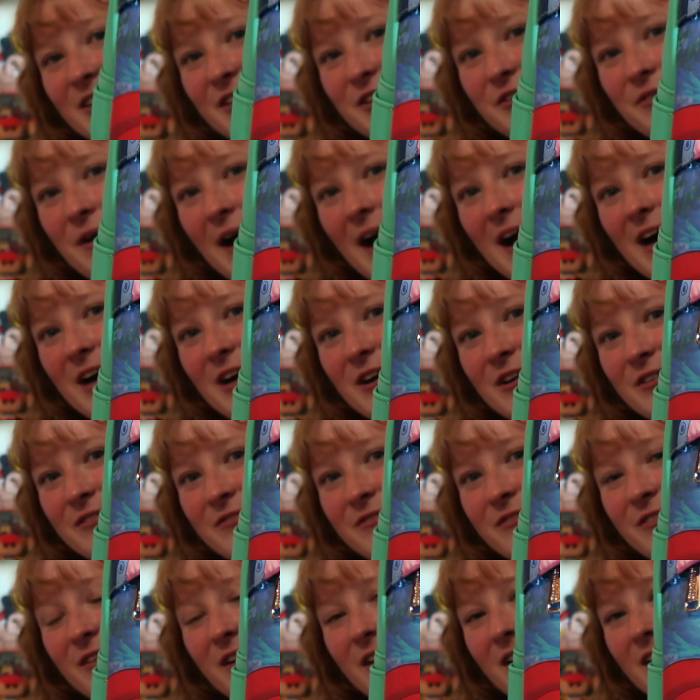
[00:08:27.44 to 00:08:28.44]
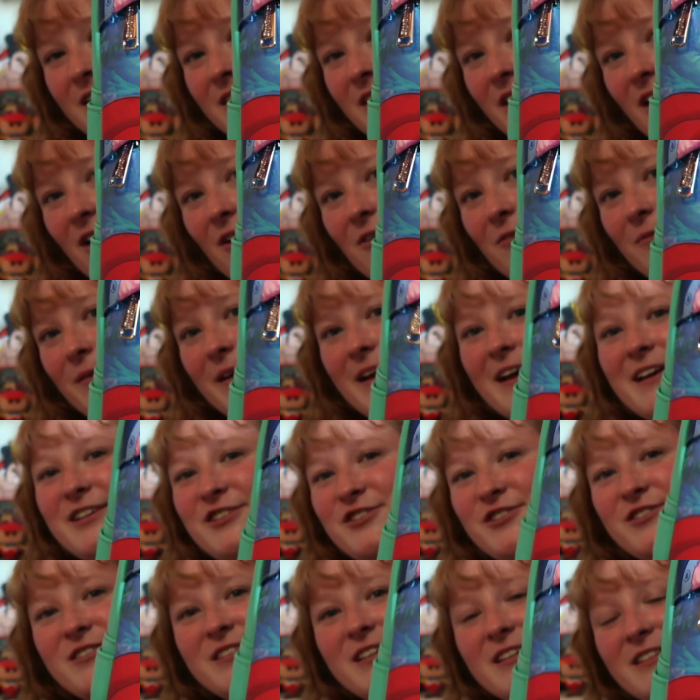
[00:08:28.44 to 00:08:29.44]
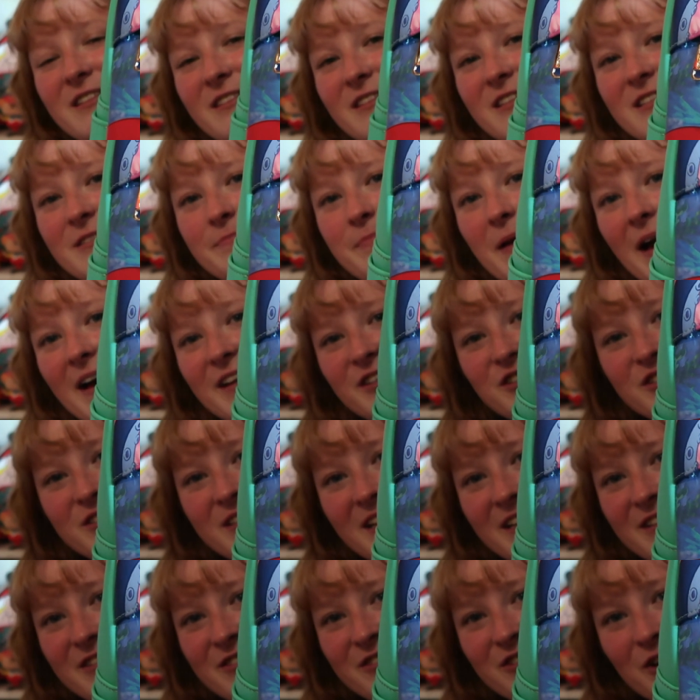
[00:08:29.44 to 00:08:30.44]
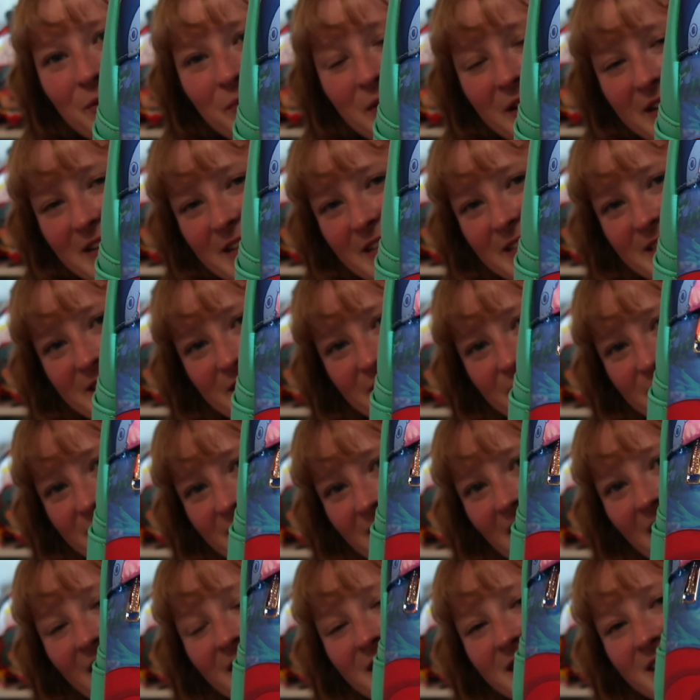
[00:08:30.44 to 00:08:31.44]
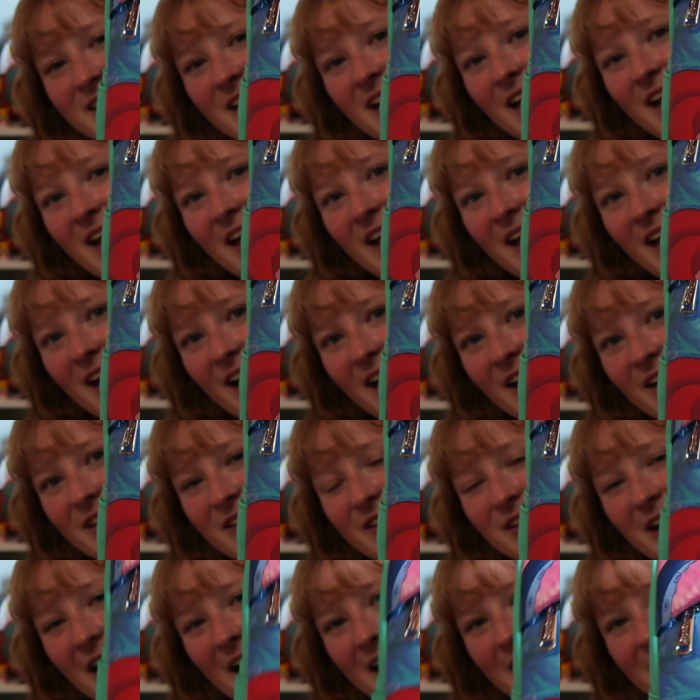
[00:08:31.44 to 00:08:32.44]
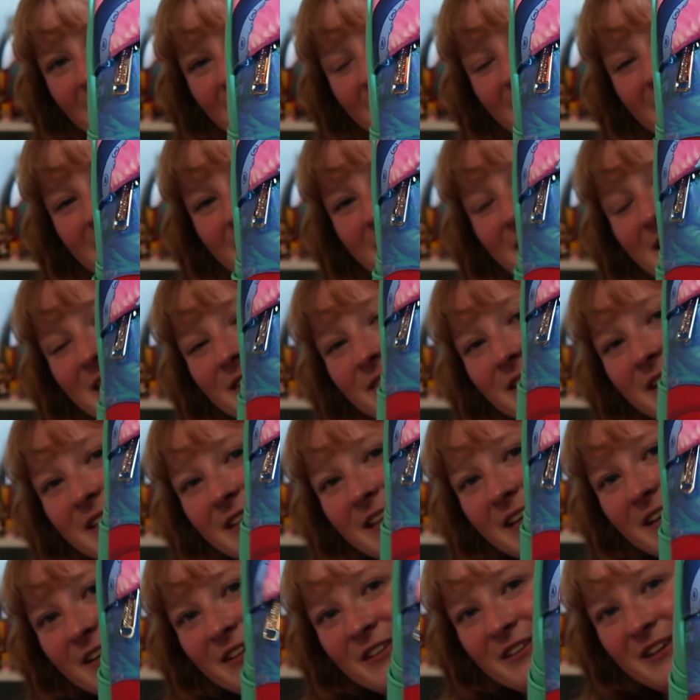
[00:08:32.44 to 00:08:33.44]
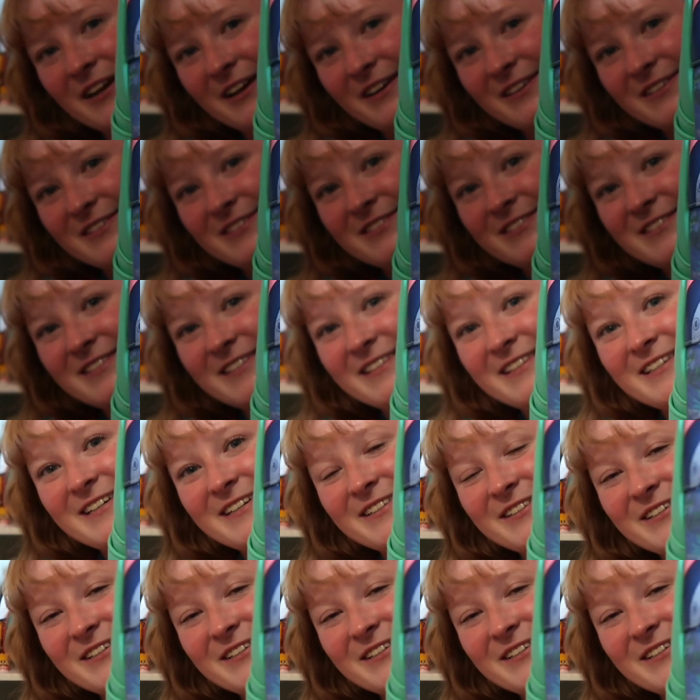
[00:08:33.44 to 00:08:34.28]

You have, oh it's just, this bag just has so many details, guys. You got Atlantica right there. You got Ursula